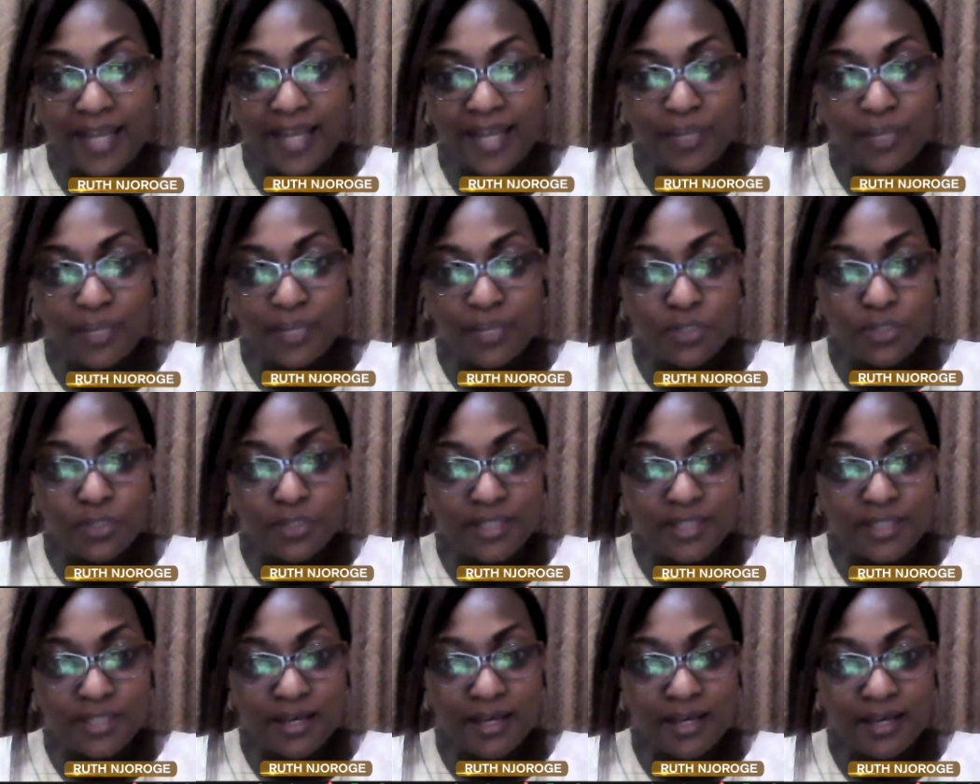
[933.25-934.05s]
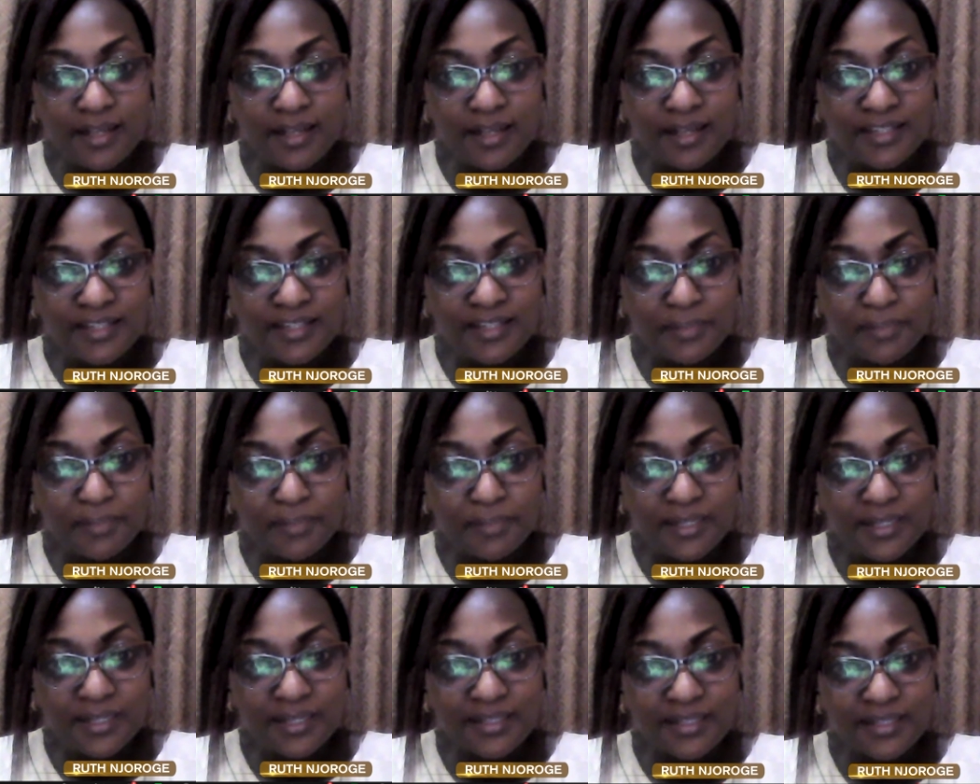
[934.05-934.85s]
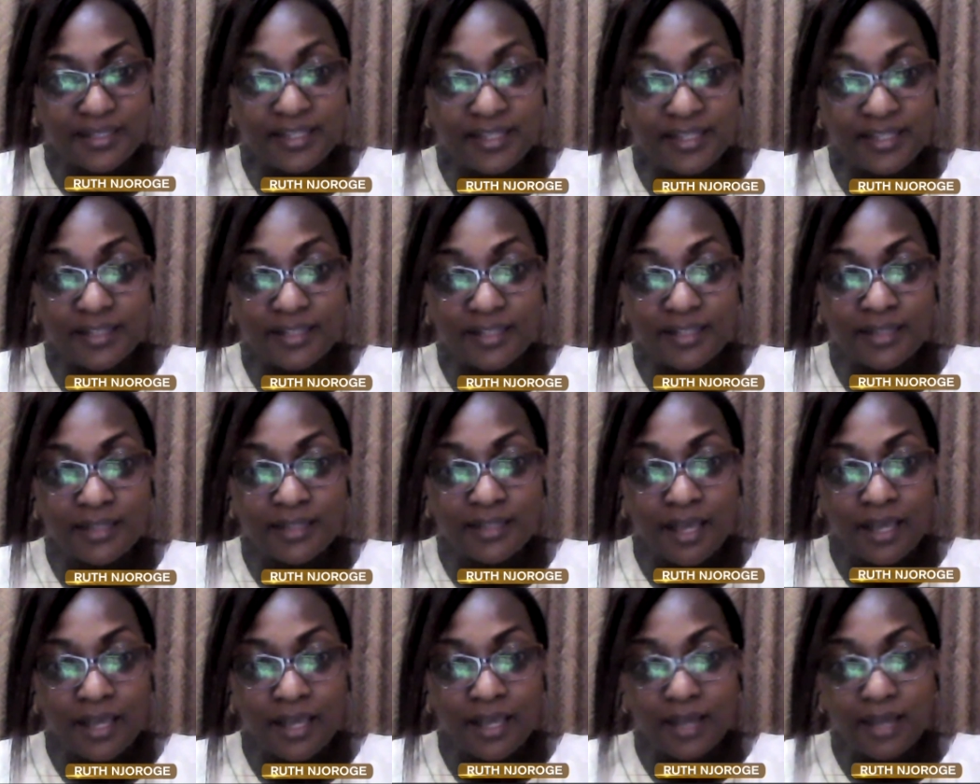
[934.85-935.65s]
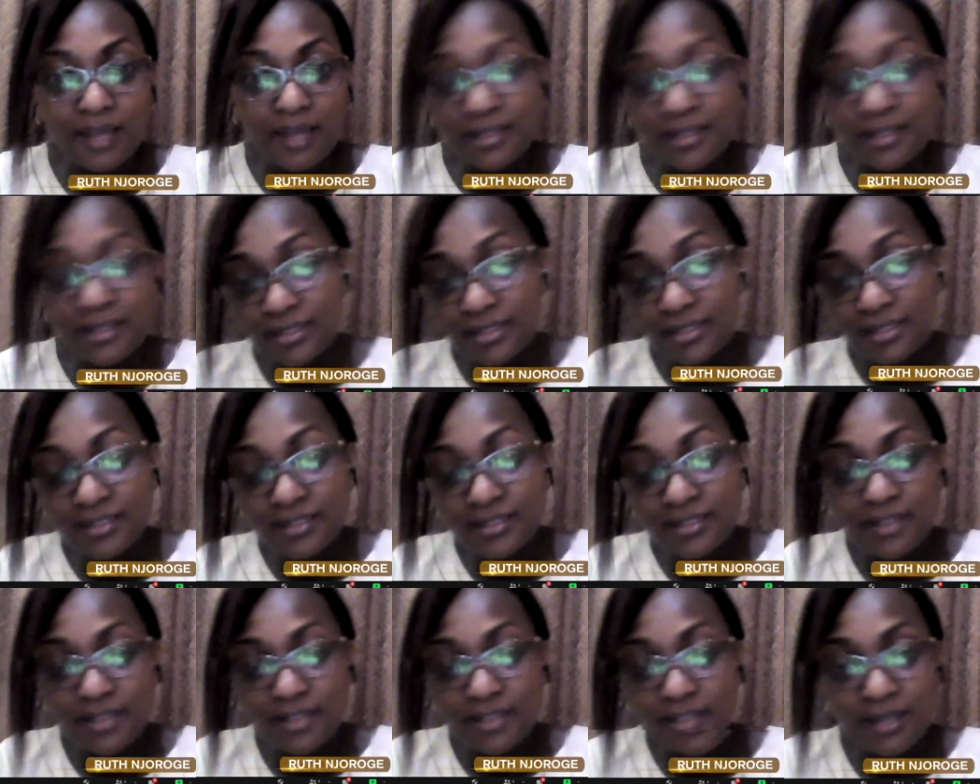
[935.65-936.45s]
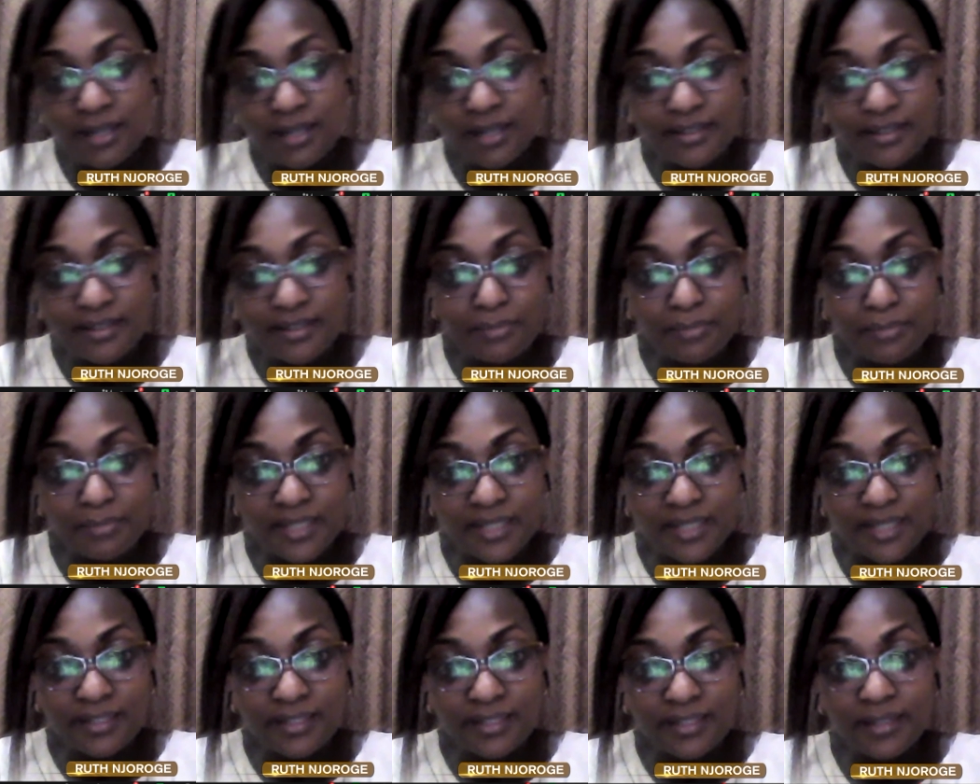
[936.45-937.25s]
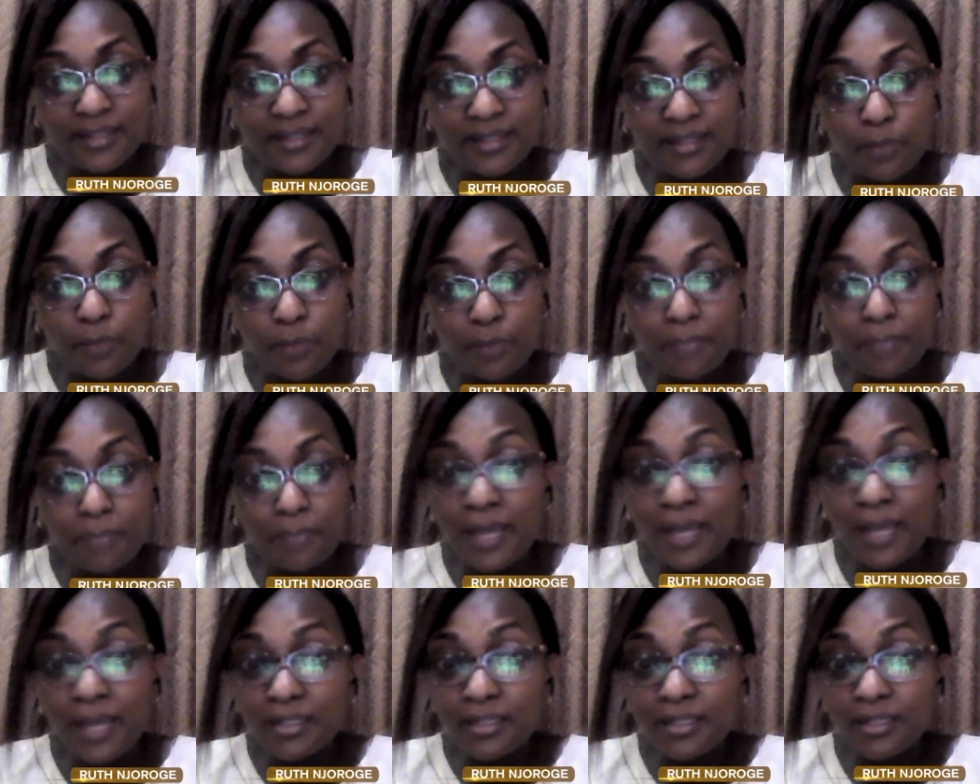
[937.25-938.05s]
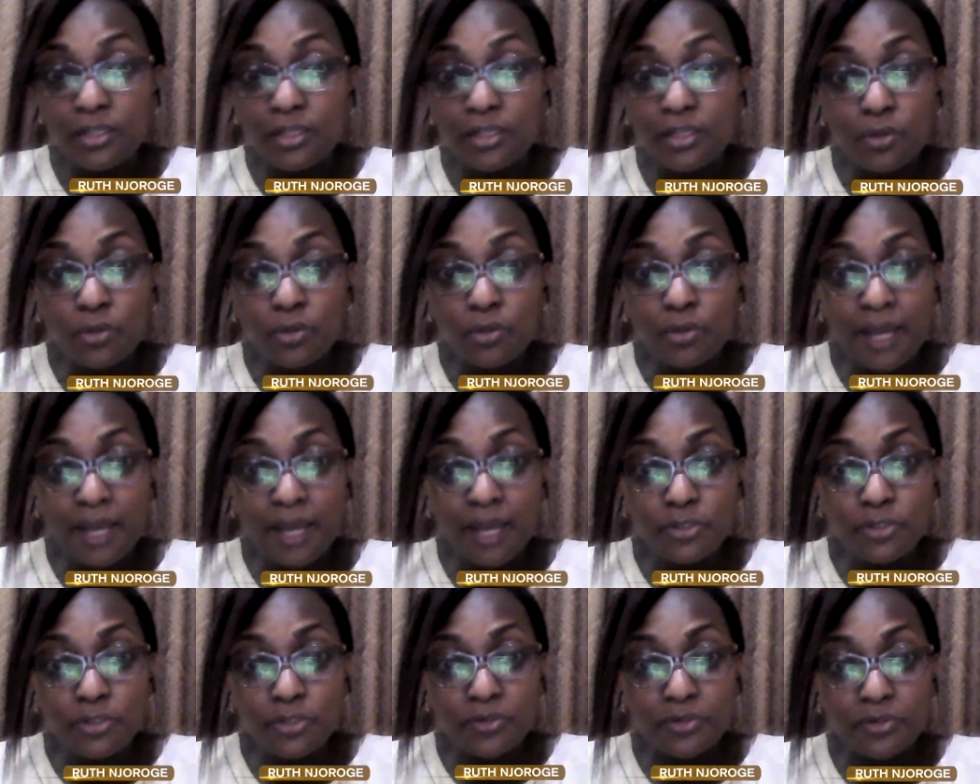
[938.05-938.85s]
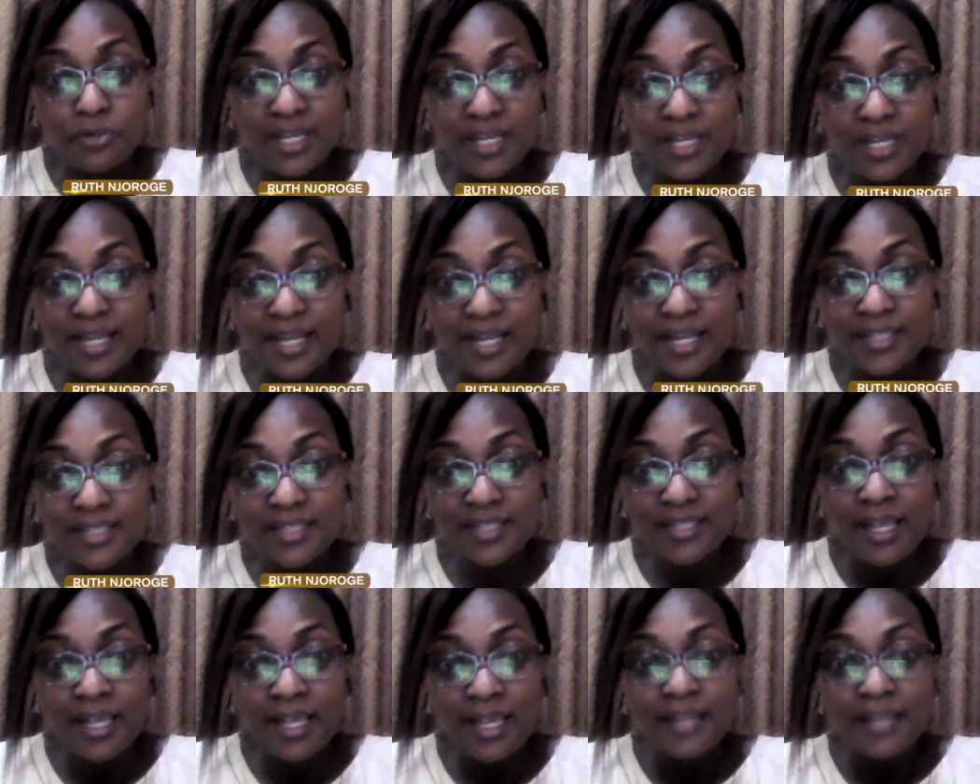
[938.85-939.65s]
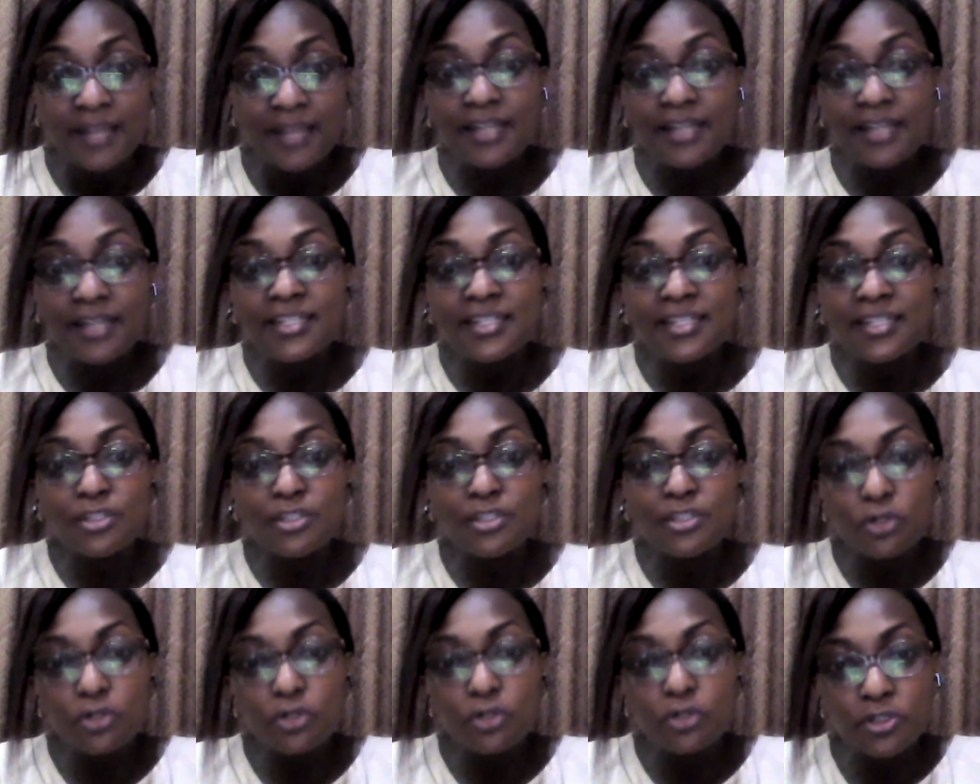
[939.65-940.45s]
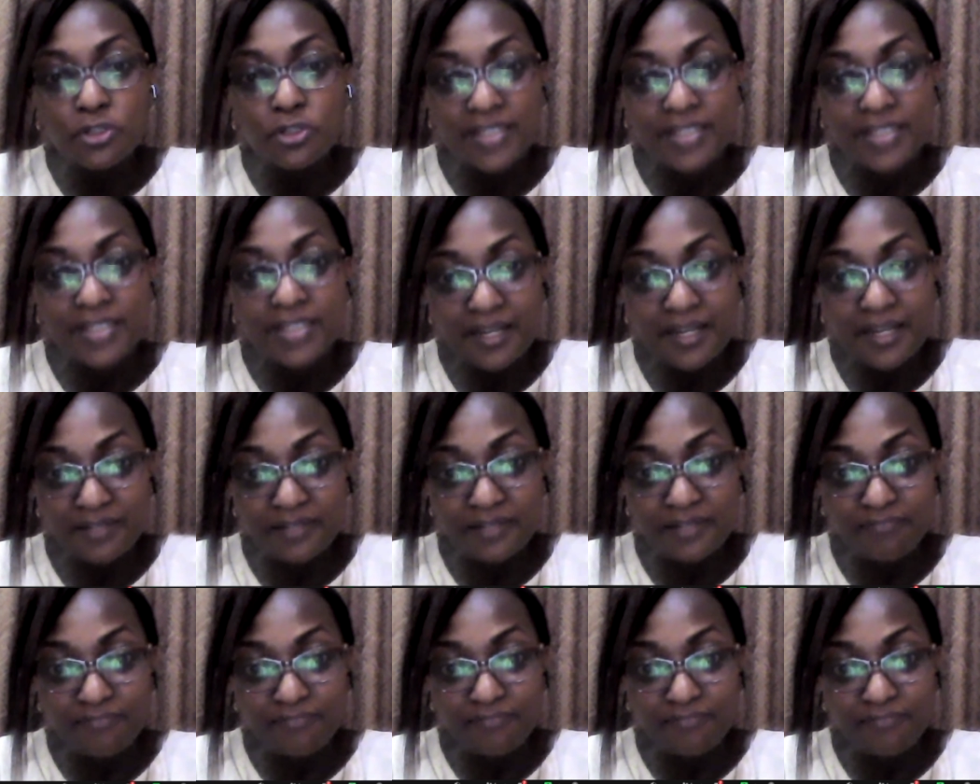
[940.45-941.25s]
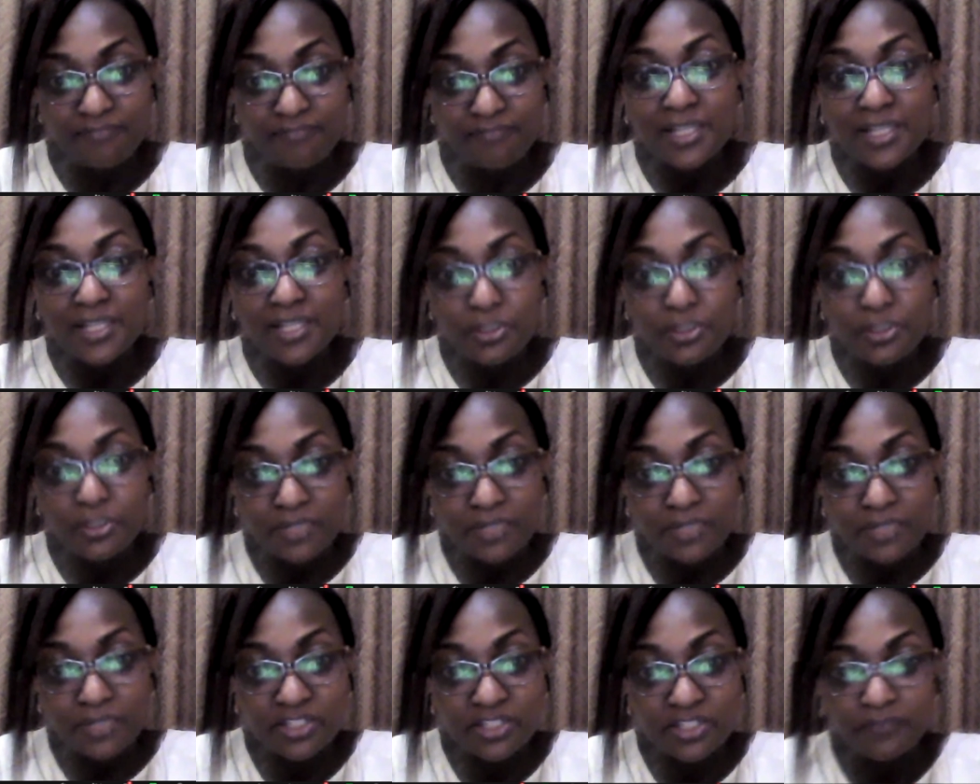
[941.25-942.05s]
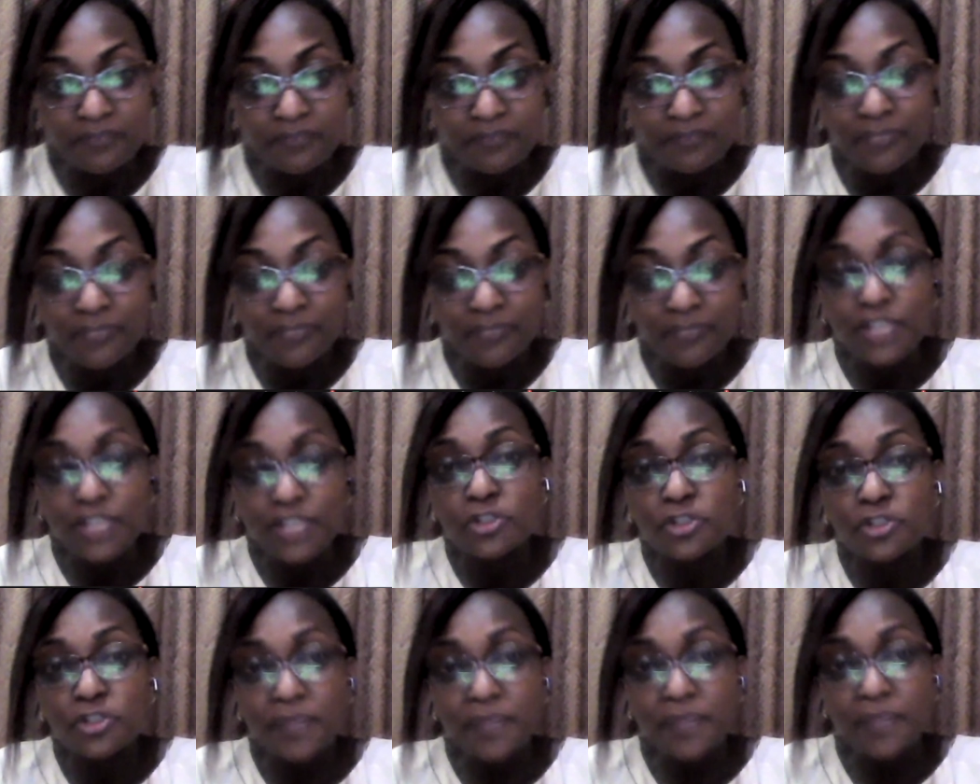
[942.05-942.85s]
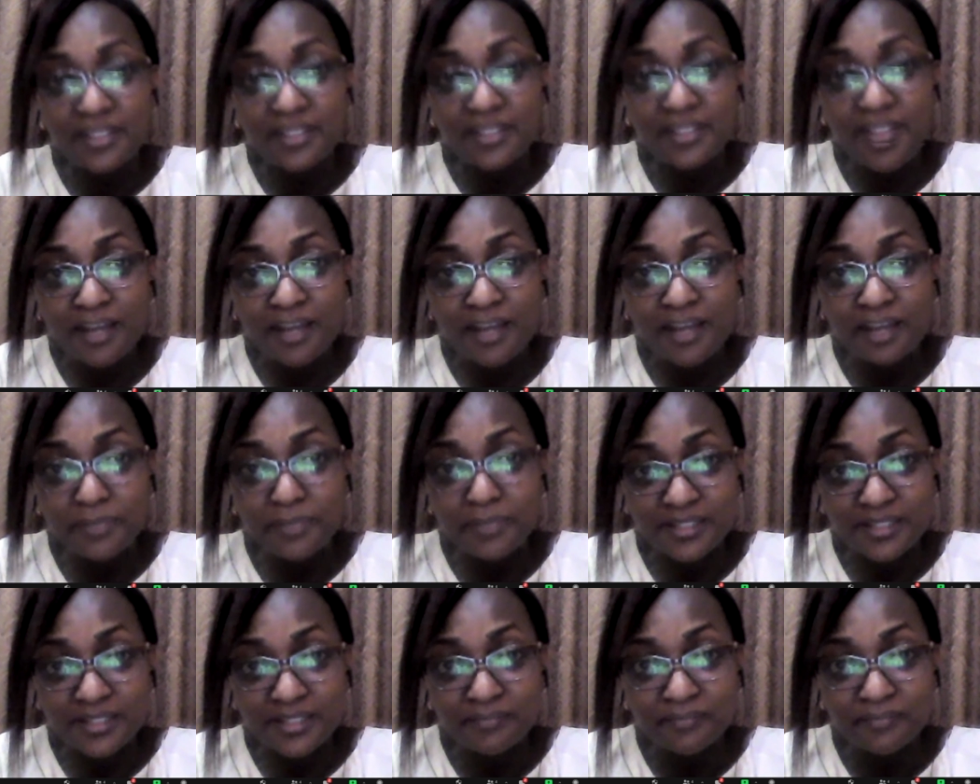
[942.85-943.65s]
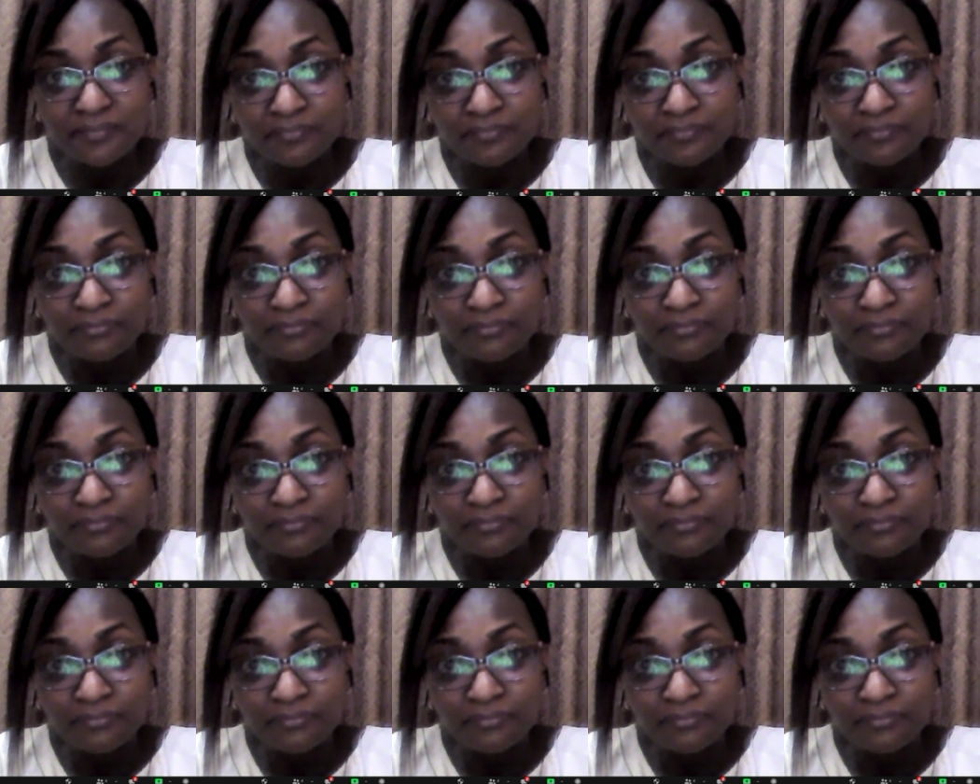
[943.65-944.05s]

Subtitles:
I like what Elizabeth has said, that at least she had some basket somewhere, and you come to realize that it is not your salary that makes you rich; it's your spending habits.